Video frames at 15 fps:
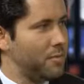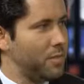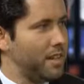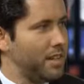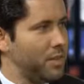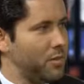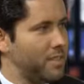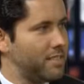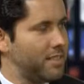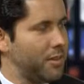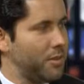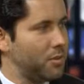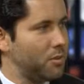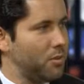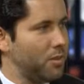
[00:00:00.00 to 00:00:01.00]
has been a U.S.
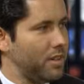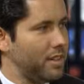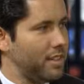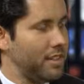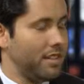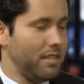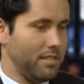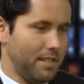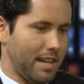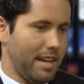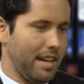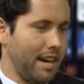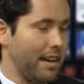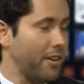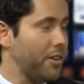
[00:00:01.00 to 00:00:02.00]
territory.
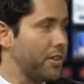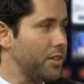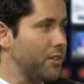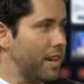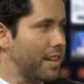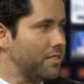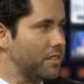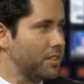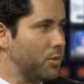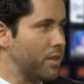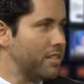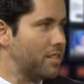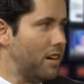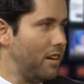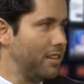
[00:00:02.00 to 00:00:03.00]
I argue that it's a
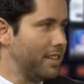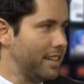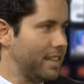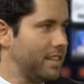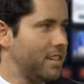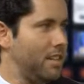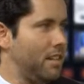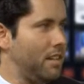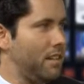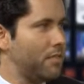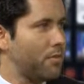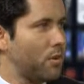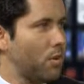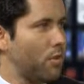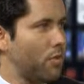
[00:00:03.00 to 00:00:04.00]
U.S. colony
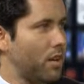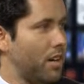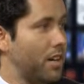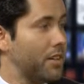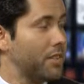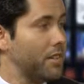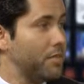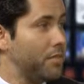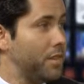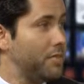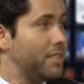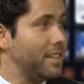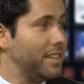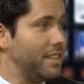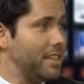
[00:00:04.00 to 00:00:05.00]
for over
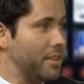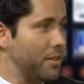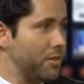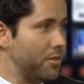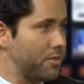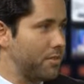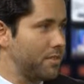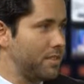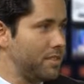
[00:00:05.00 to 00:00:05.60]
115 years.